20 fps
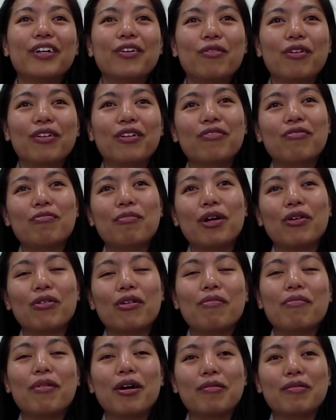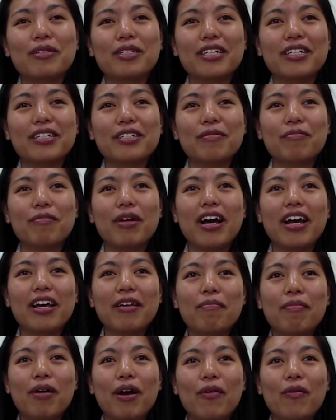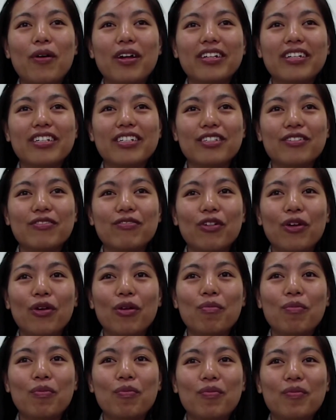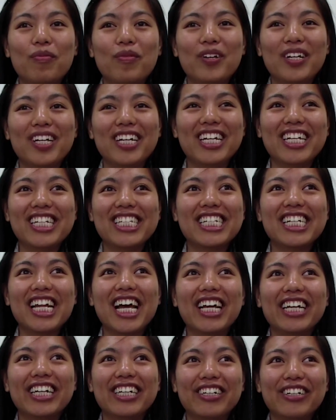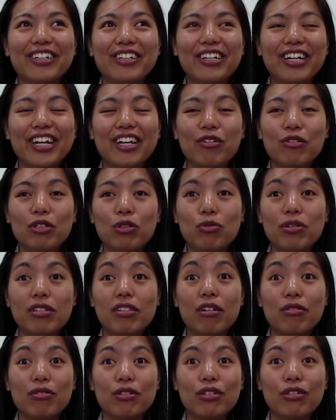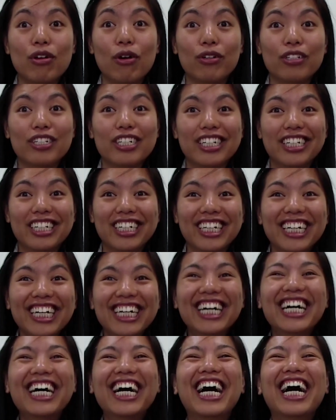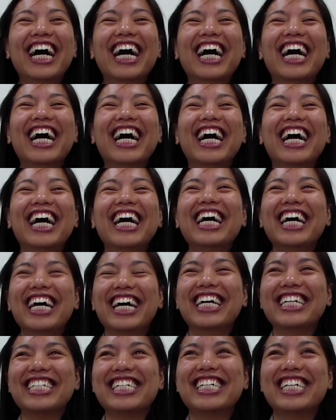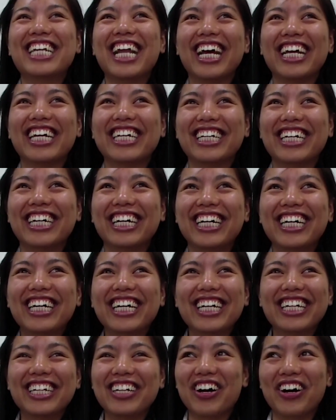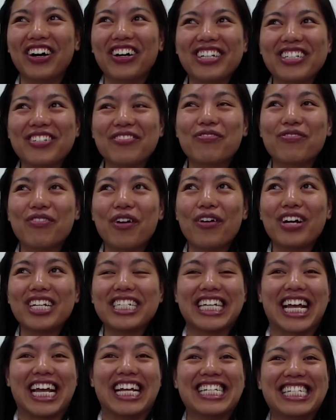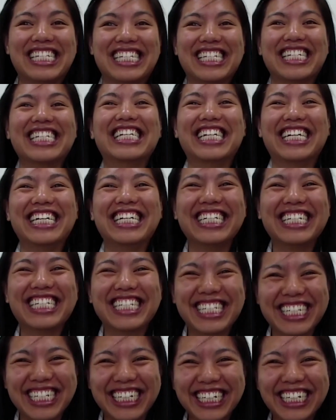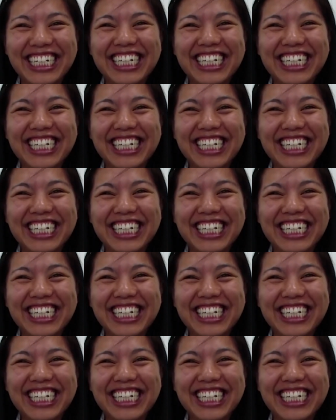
one of my grandmoms says my Baiwan is like a language without salt. It's like, it's very tasteless.